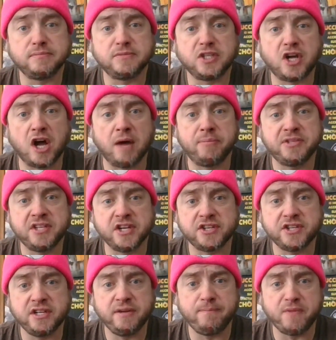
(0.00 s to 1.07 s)

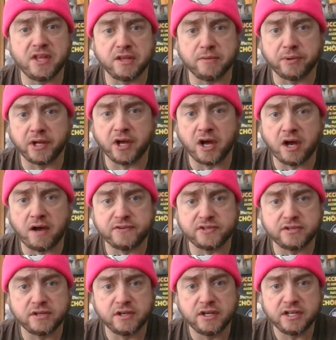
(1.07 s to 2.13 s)
competition in the playoffs
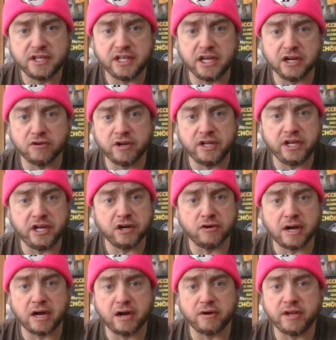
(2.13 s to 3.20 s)
year in, year
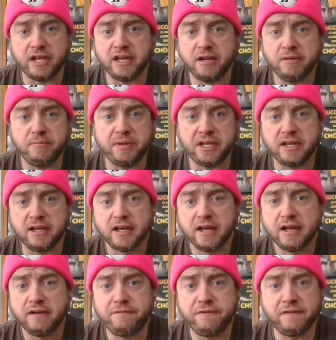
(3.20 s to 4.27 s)
out. He had to beat
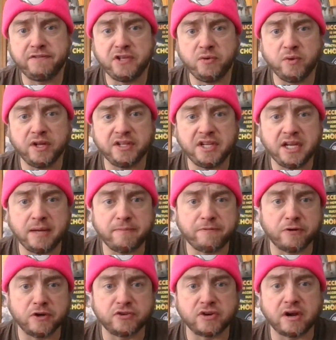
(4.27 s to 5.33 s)
50-win team
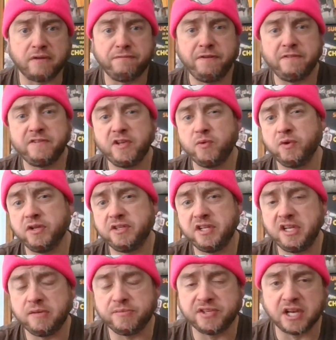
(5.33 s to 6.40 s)
first round, 50-win
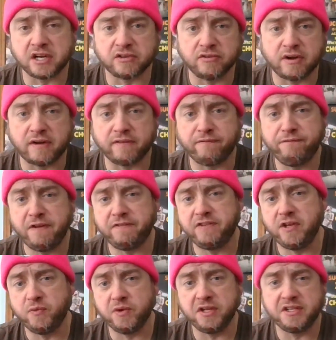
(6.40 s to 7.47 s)
team second round,
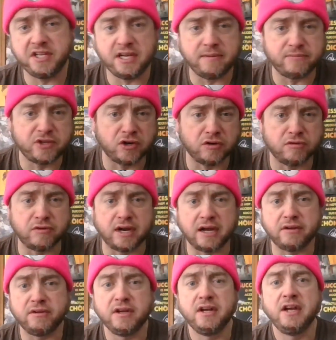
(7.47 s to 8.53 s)
50-win team third round,
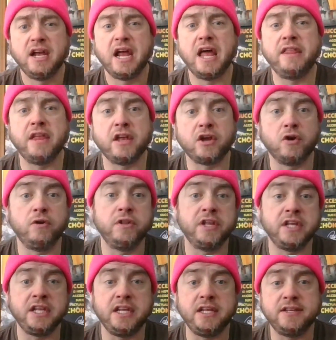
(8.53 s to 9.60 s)
and then go to the
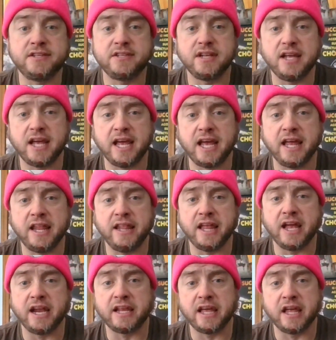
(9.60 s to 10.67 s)
East and
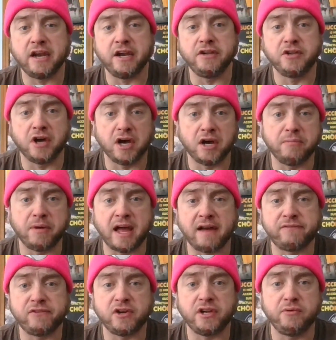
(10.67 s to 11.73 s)
then get a dub
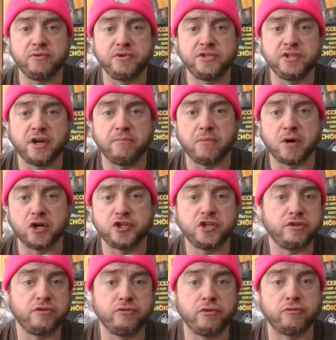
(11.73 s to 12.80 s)
after he was done marching
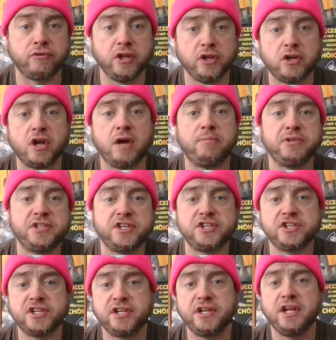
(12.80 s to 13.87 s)
through the real
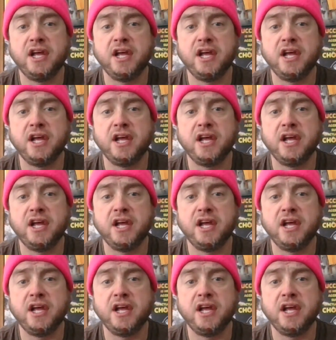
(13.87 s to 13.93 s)
competition,